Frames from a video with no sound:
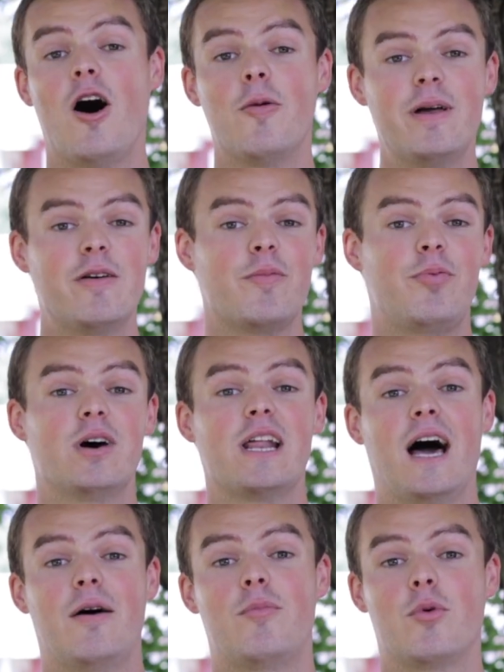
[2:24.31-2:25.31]
I'll be able to put
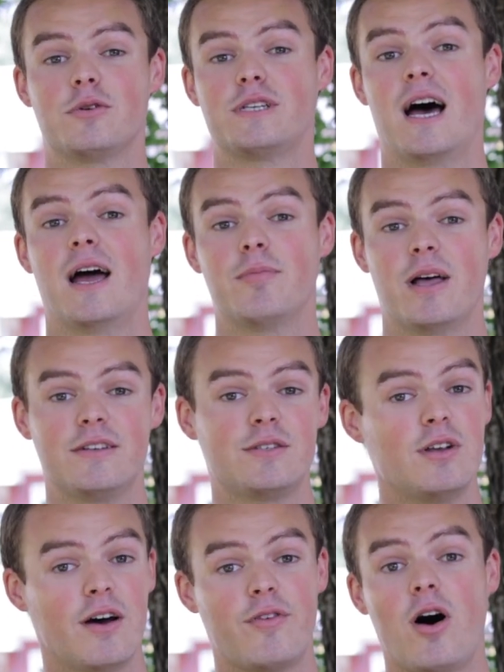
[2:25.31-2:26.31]
out more timeline
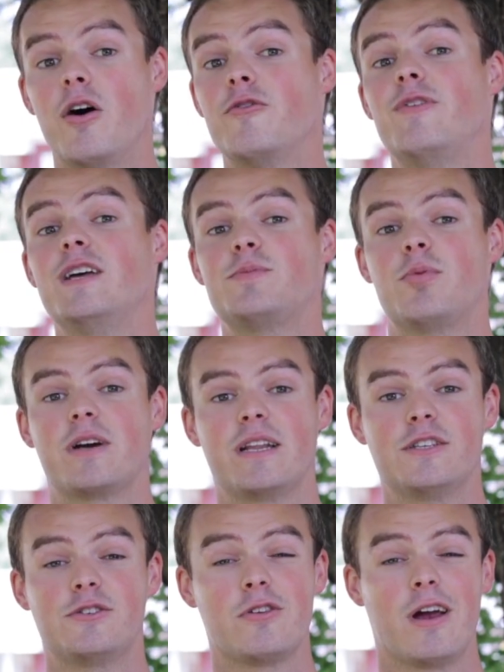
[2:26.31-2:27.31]
stuff on Facebook and
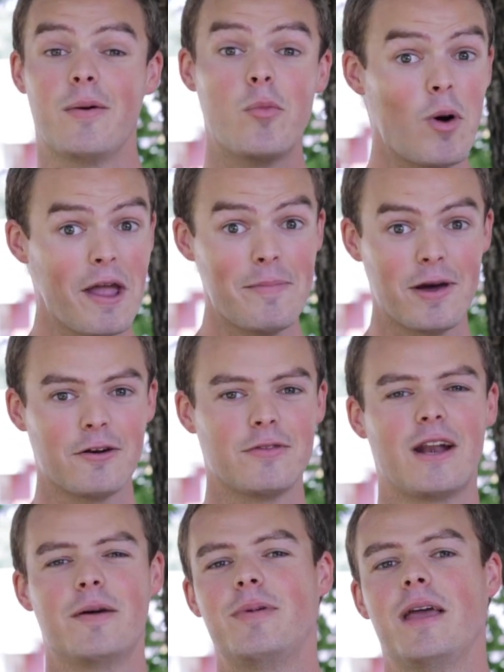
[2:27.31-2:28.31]
Instagram way better
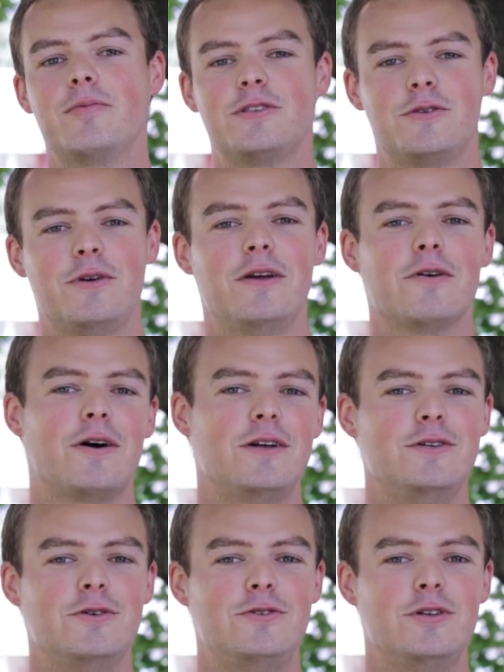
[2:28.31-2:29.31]
than I'd be able to here
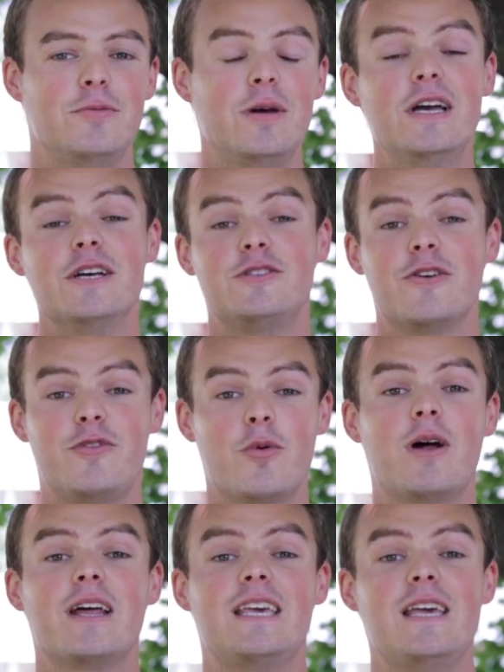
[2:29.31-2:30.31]
on YouTube. So if you
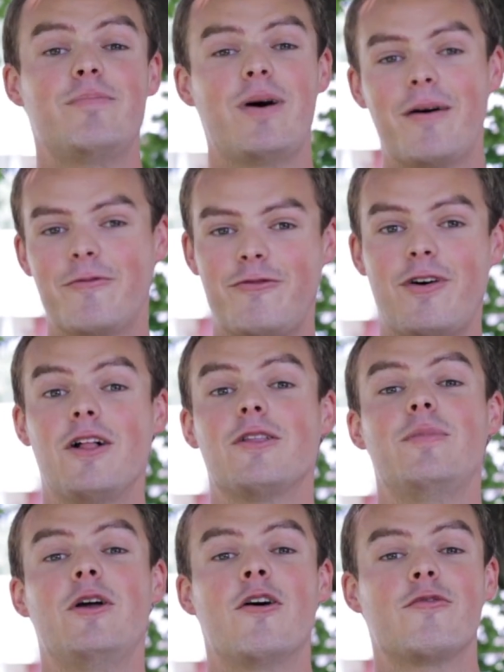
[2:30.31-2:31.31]
want to keep up, follow
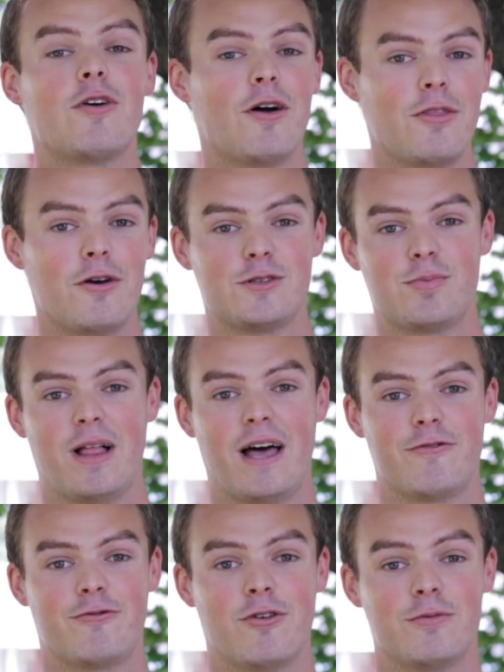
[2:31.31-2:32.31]
me over on those
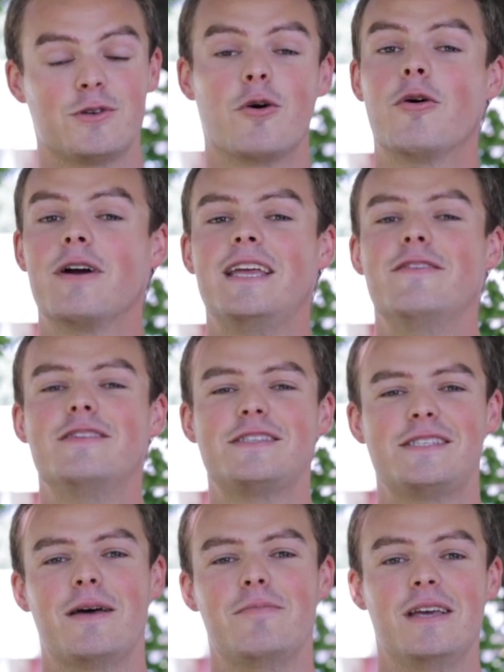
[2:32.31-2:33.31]
platforms, or even
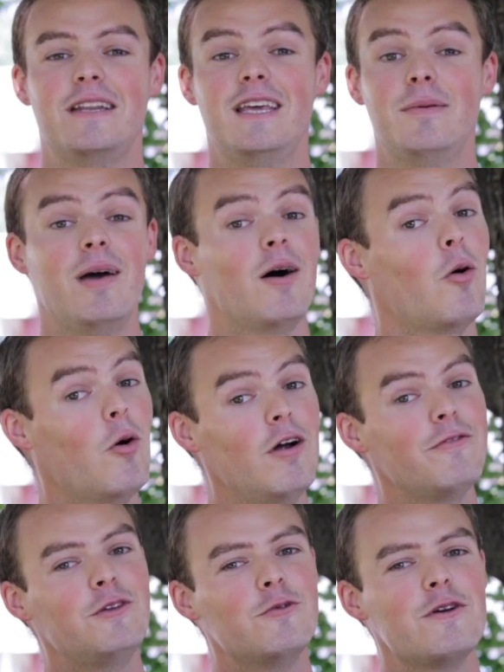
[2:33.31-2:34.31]
send me an email,
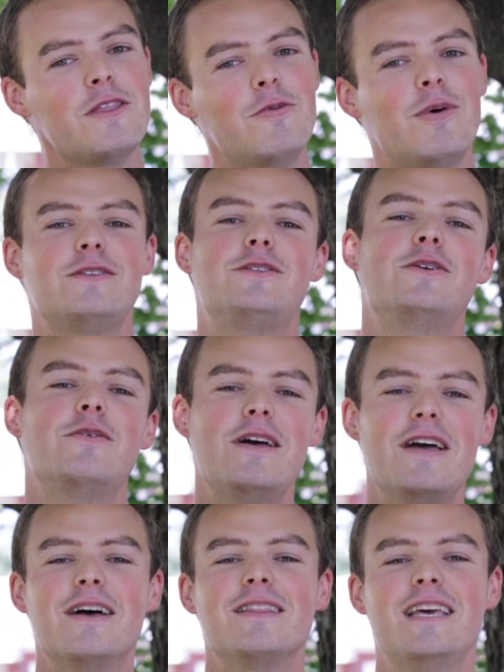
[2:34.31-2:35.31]
or if you really want to,
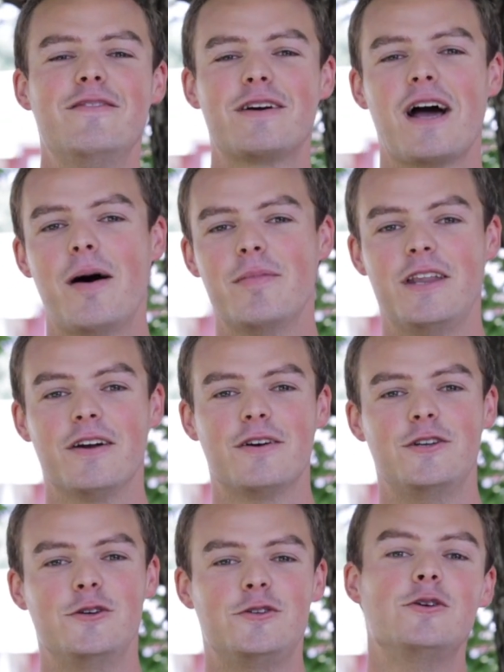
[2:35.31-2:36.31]
leave a comment here
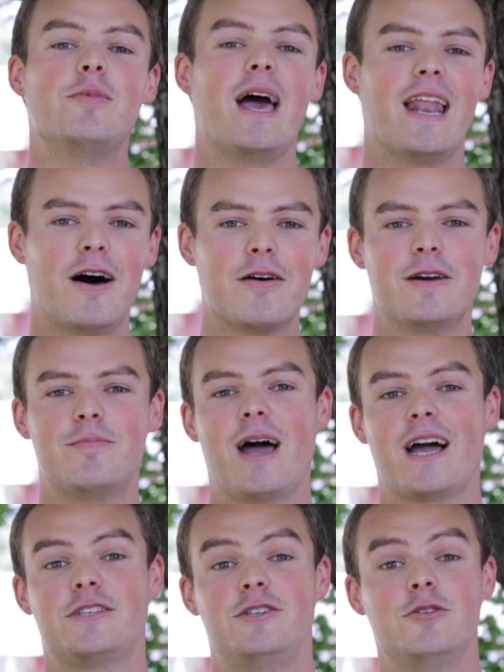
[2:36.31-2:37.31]
on YouTube and I'll get
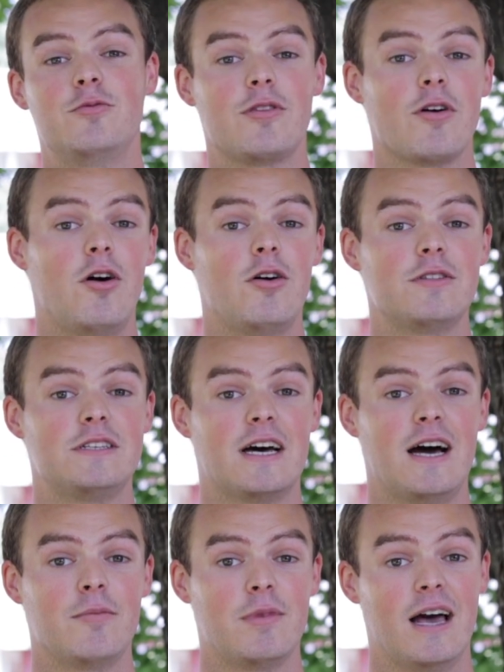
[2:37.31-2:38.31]
back to you with all the
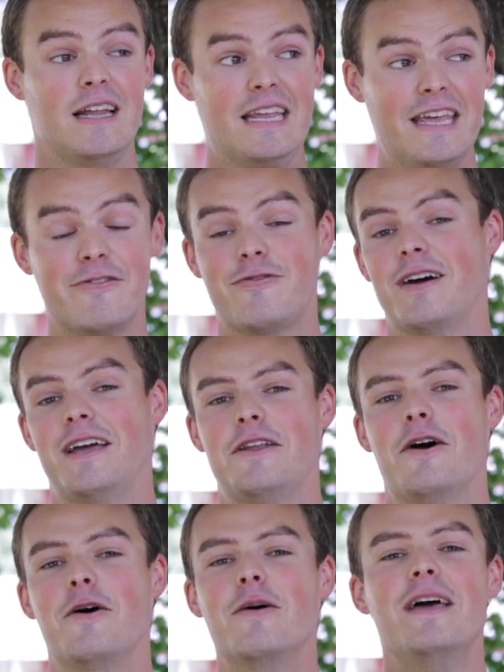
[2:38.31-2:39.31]
timeline if I
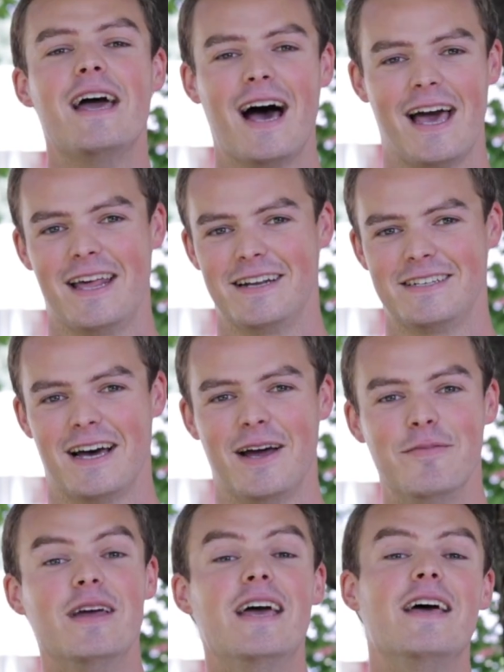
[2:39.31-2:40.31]
know ahead of
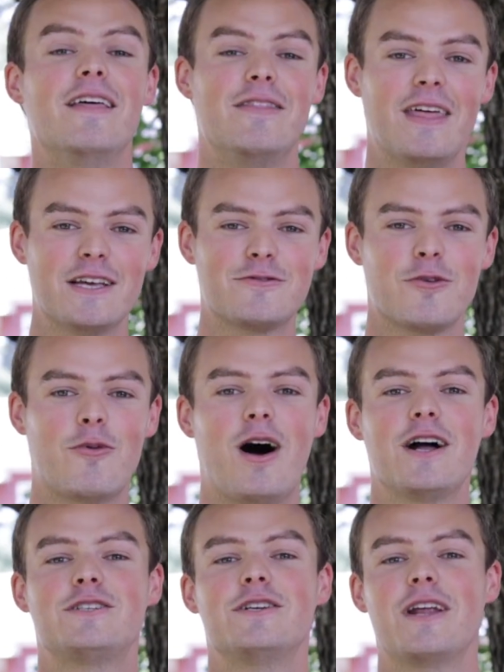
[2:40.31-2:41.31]
time. Thanks for
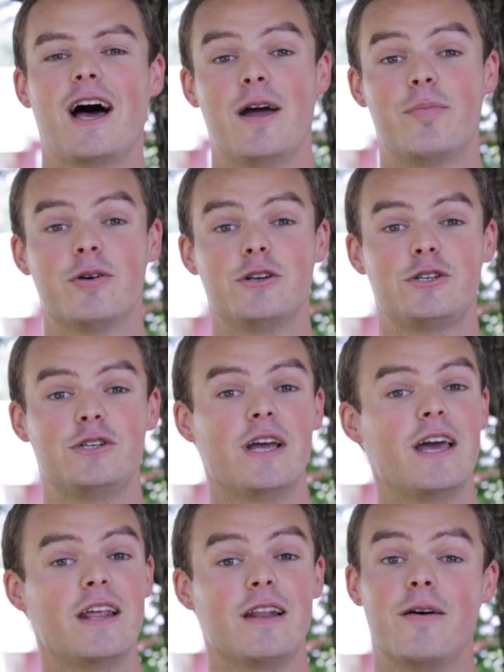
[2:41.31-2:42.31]
watching. I
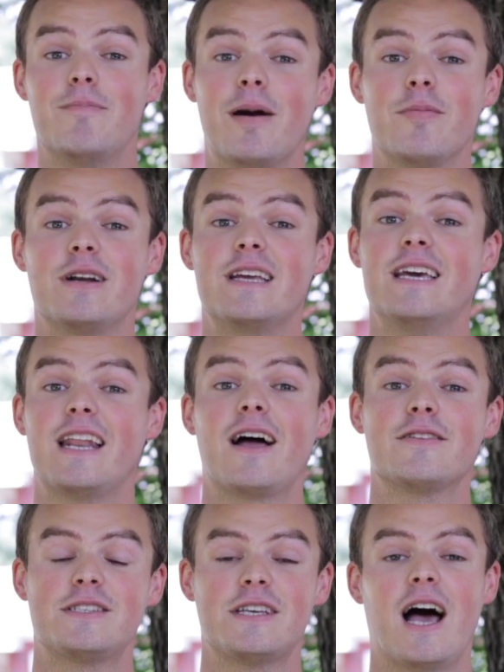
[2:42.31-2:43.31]
appreciate it. Remember to get
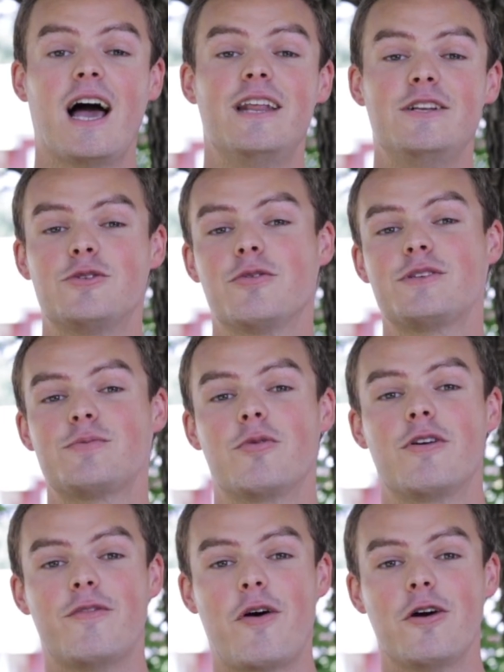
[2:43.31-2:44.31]
outside, enjoy the
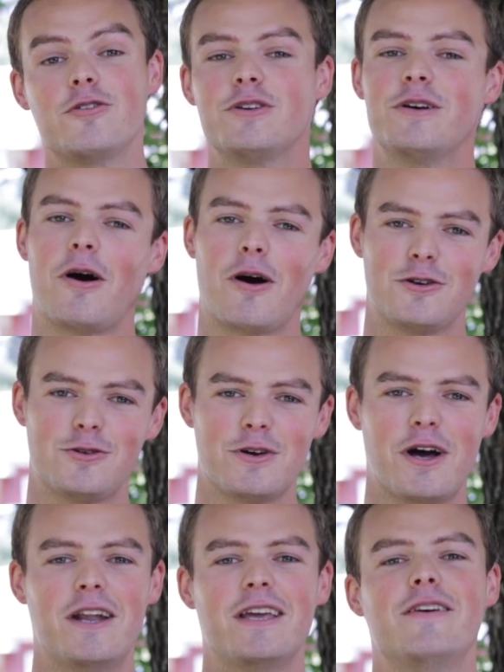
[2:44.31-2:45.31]
sport of archery,
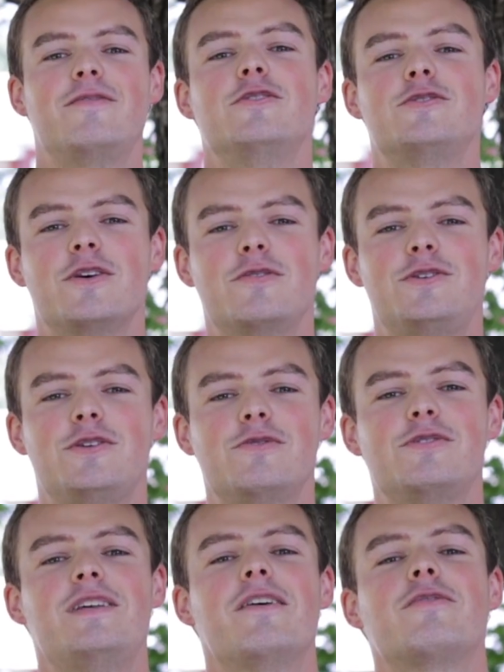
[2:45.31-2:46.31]
archery hunting if you so
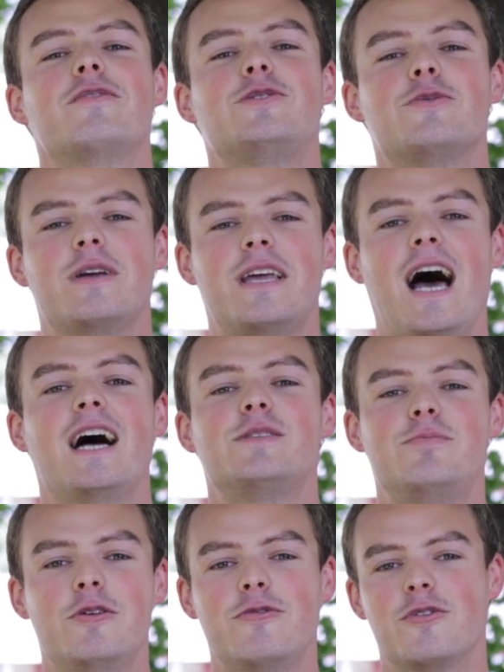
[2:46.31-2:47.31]
choose. Definitely enjoy
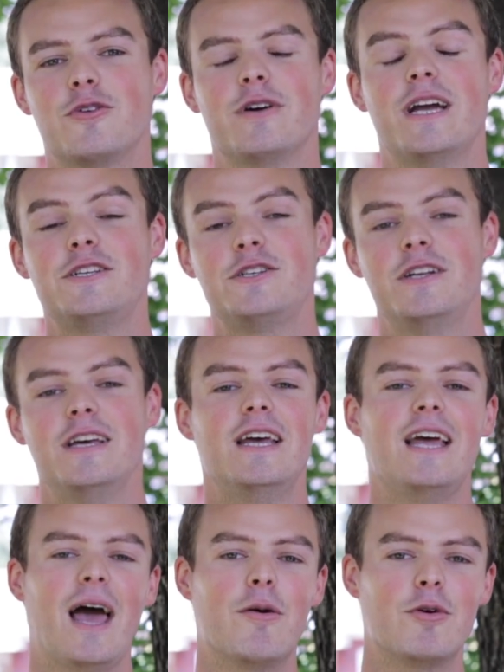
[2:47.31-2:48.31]
God's beautiful creation,
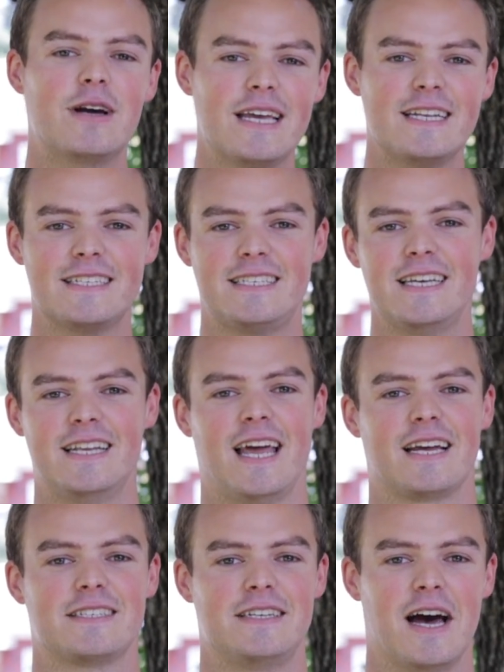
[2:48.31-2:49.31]
and we'll get to see you
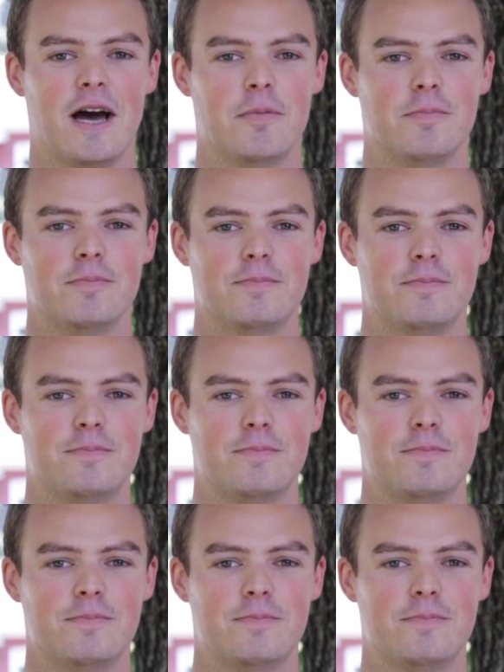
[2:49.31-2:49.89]
next time.